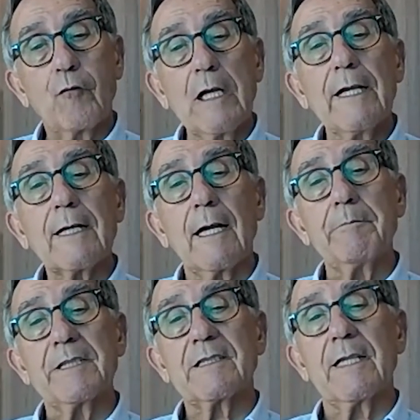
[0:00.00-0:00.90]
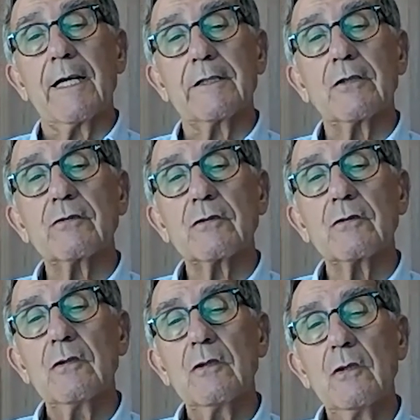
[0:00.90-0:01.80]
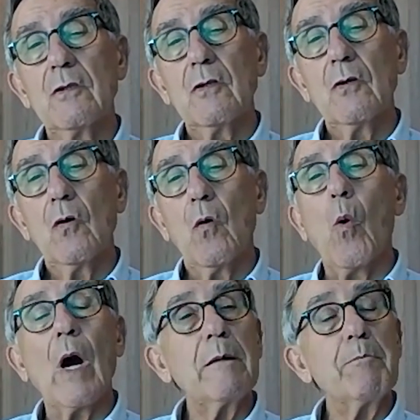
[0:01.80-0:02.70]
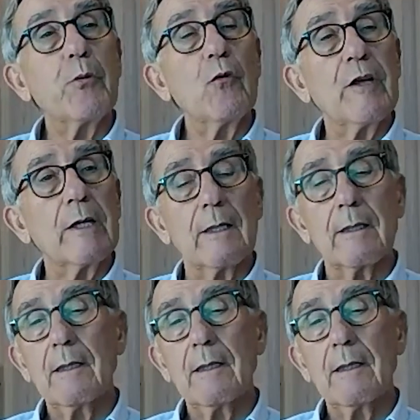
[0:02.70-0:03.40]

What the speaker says: clinical investigators who are improving